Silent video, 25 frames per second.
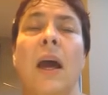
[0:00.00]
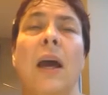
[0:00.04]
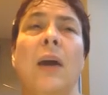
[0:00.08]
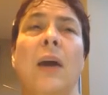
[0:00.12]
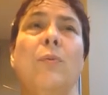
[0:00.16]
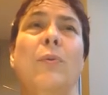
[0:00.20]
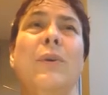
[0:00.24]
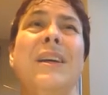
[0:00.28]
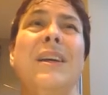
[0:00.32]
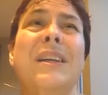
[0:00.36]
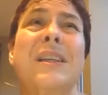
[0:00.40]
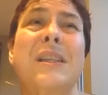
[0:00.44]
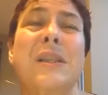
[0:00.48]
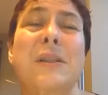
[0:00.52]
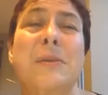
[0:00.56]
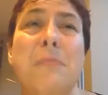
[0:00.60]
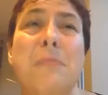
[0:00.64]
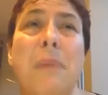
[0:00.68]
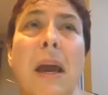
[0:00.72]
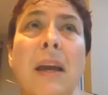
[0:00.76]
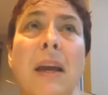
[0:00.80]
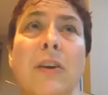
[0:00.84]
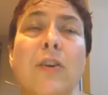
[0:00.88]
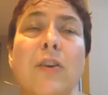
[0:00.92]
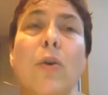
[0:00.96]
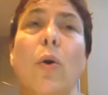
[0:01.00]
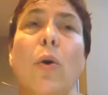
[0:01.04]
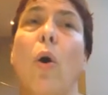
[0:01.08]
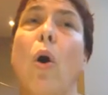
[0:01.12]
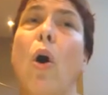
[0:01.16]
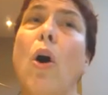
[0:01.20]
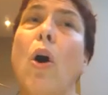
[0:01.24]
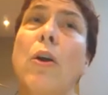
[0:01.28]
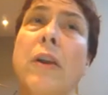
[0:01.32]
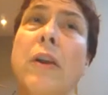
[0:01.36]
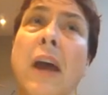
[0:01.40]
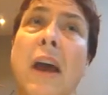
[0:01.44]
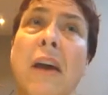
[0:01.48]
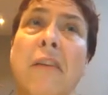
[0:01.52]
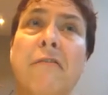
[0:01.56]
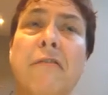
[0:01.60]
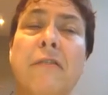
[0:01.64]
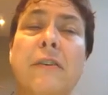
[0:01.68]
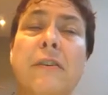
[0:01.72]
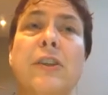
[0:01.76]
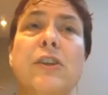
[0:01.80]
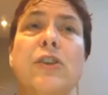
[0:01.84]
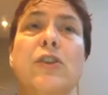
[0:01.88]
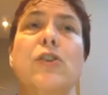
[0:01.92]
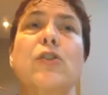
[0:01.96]
and we expect you on
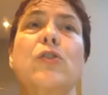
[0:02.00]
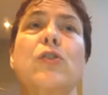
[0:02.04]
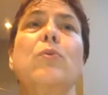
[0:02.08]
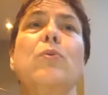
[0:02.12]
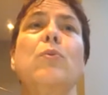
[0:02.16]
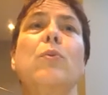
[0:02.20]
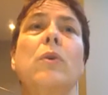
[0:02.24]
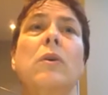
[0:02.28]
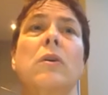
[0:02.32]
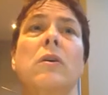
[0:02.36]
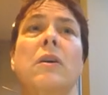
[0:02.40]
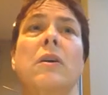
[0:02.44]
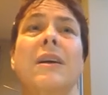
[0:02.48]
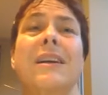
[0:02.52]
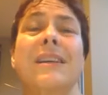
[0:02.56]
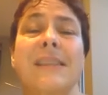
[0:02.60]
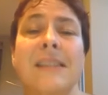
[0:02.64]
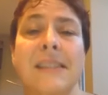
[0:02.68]
average to work